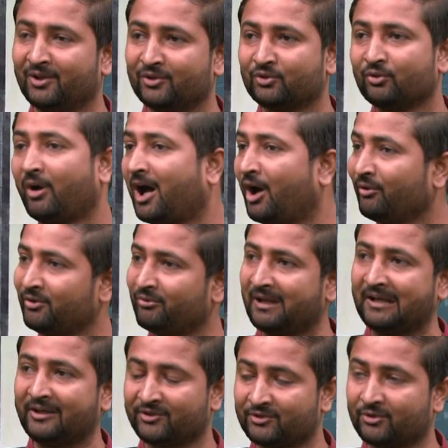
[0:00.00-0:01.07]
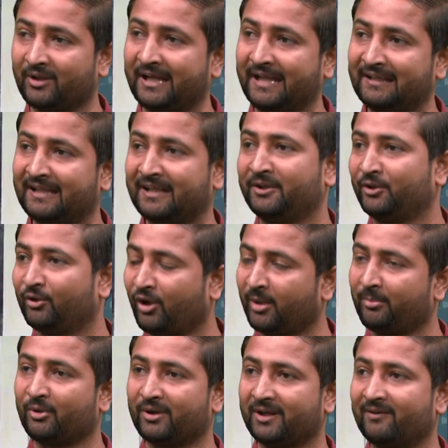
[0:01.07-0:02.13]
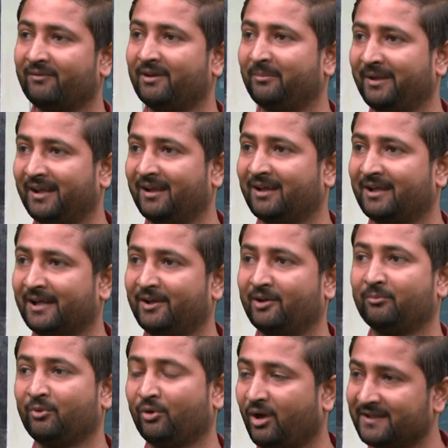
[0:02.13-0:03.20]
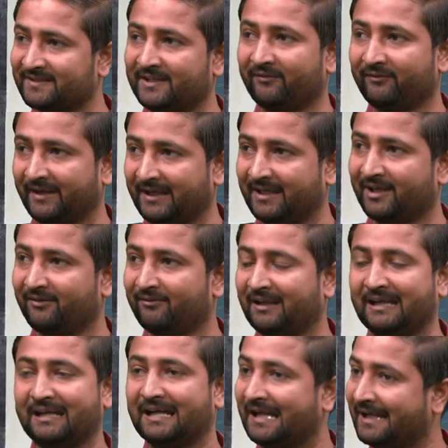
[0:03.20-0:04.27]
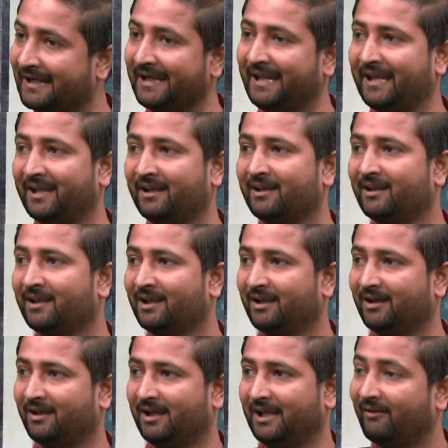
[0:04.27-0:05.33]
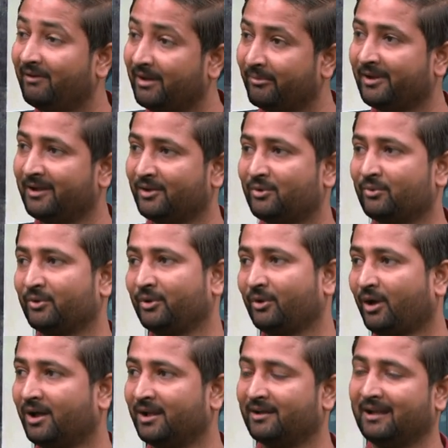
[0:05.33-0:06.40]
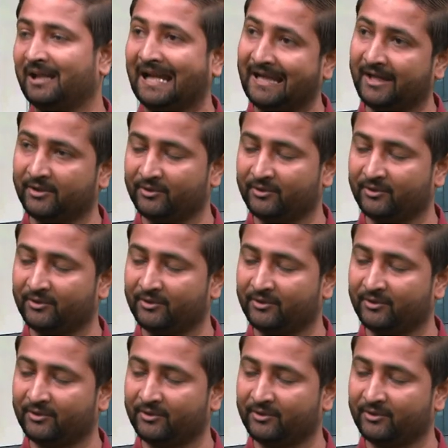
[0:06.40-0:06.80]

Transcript: So how you are ensuring that your product will be a kind of cost effective and readily uh, available to your end